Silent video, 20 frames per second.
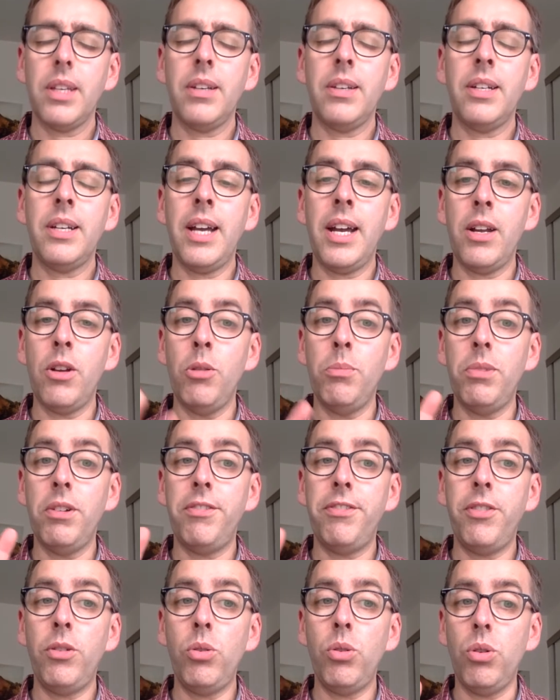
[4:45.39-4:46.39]
Okay, number
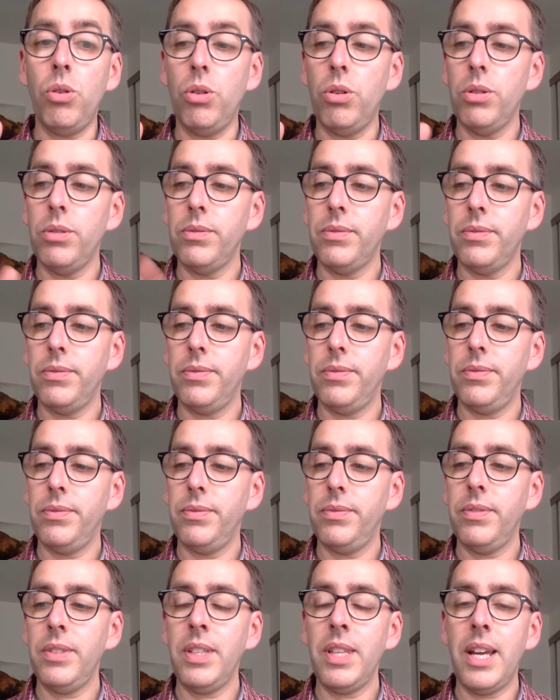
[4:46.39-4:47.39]
4
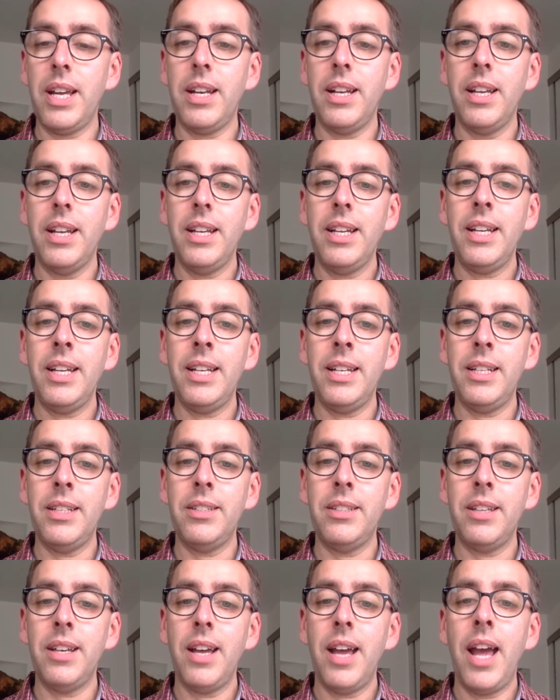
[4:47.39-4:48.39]
then
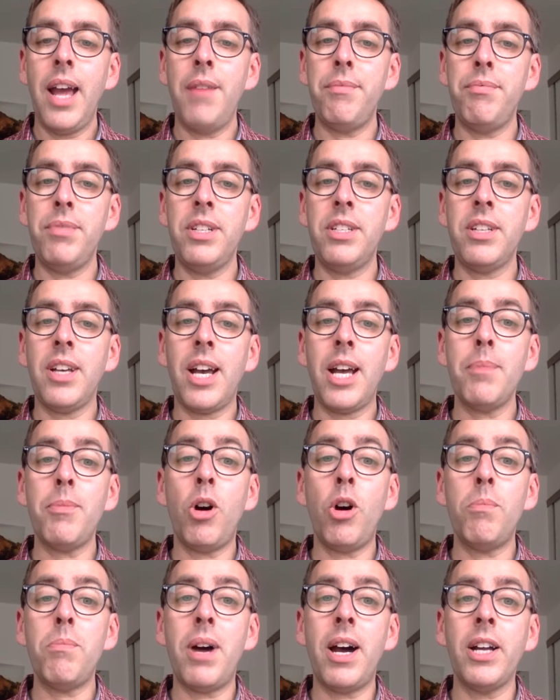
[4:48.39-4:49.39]
is every time
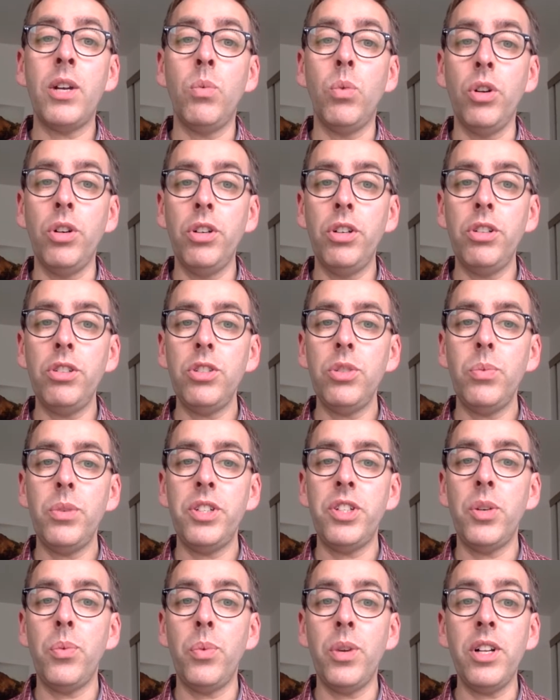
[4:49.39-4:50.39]
our mind wanders,
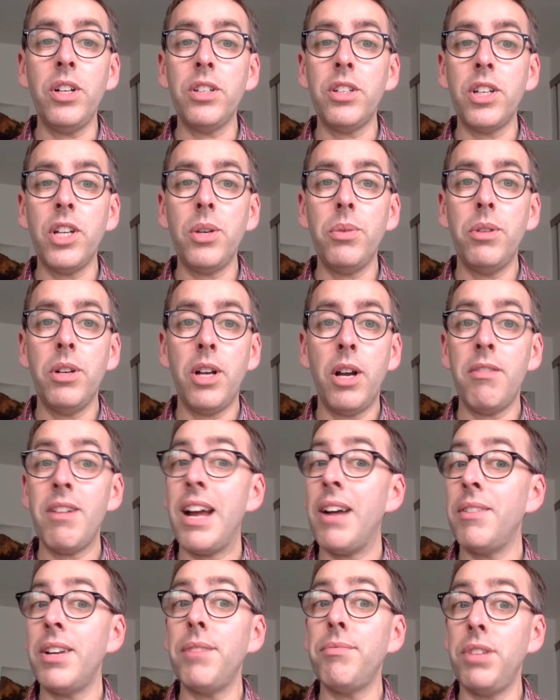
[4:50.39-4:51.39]
which it will do
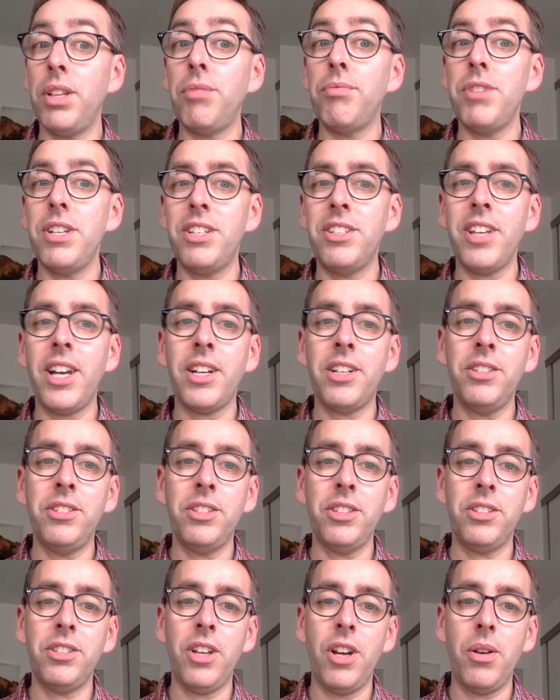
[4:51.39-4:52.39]
around every 3
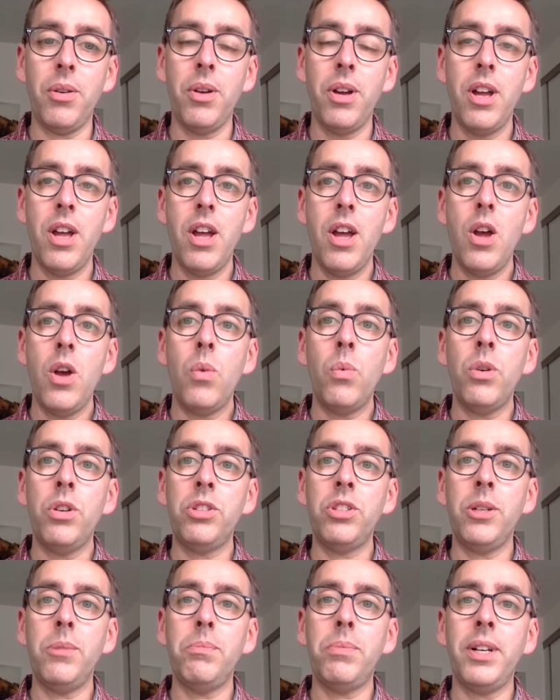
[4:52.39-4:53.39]
seconds or so, we're
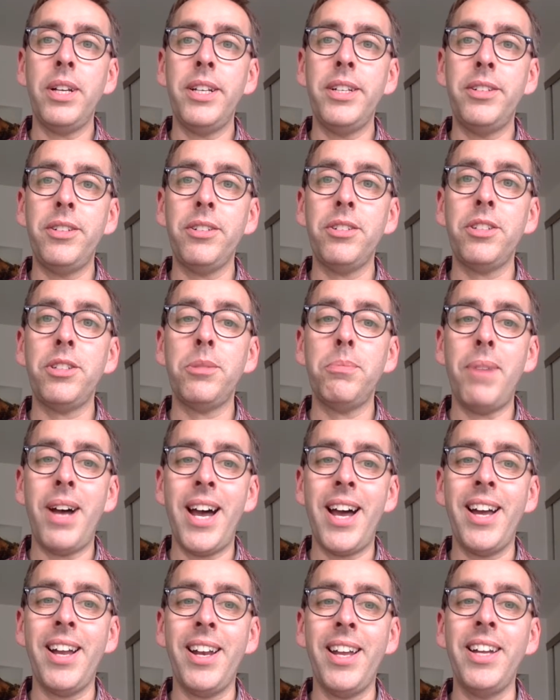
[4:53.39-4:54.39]
simply just
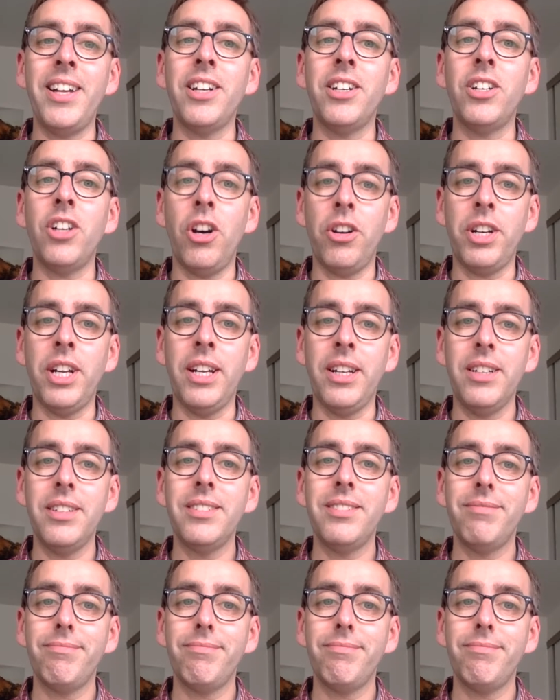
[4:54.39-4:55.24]
smiling and nodding